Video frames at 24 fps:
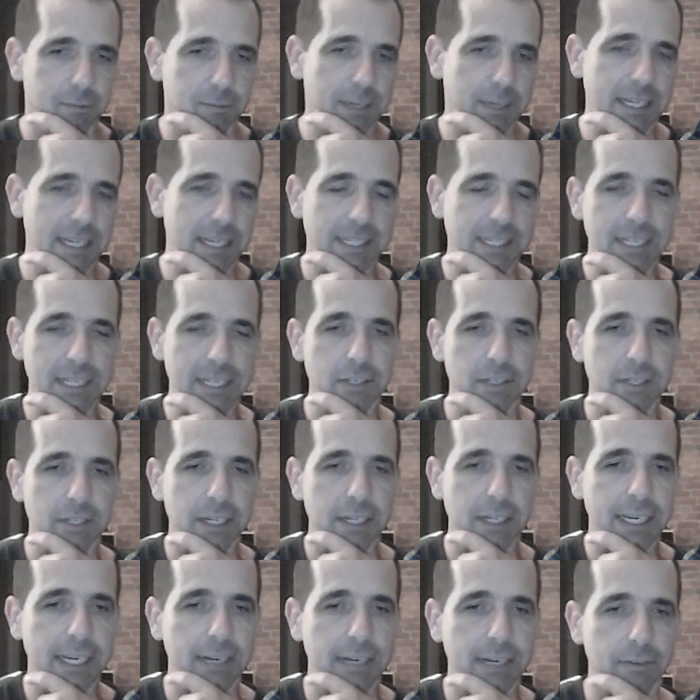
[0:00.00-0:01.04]
he's then just
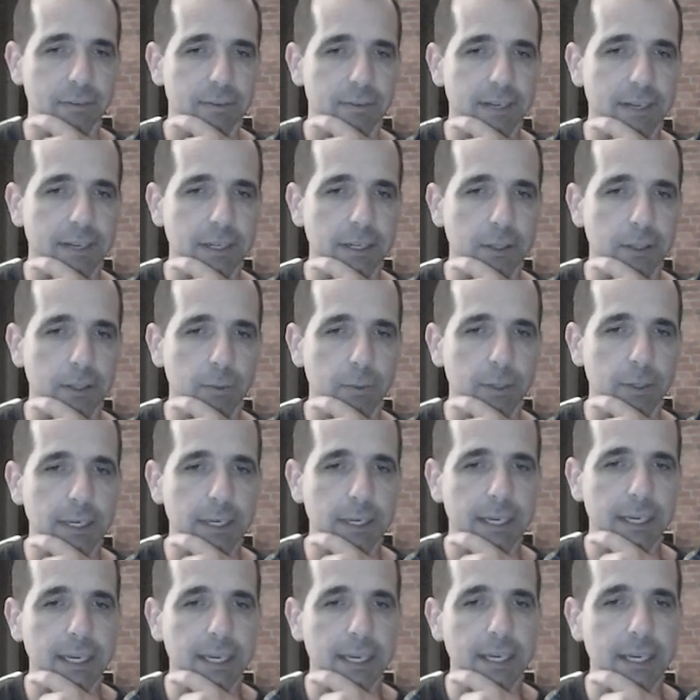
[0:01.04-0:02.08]
going to outflank the
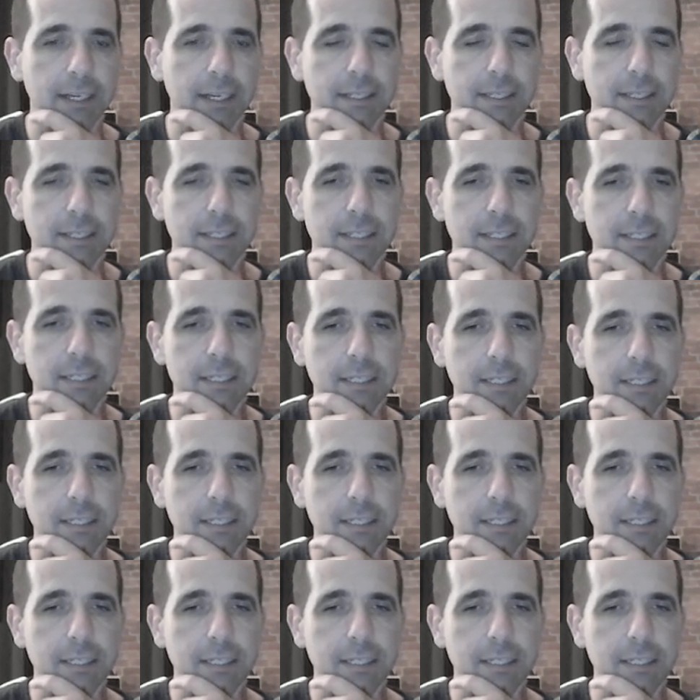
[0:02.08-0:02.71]
white king and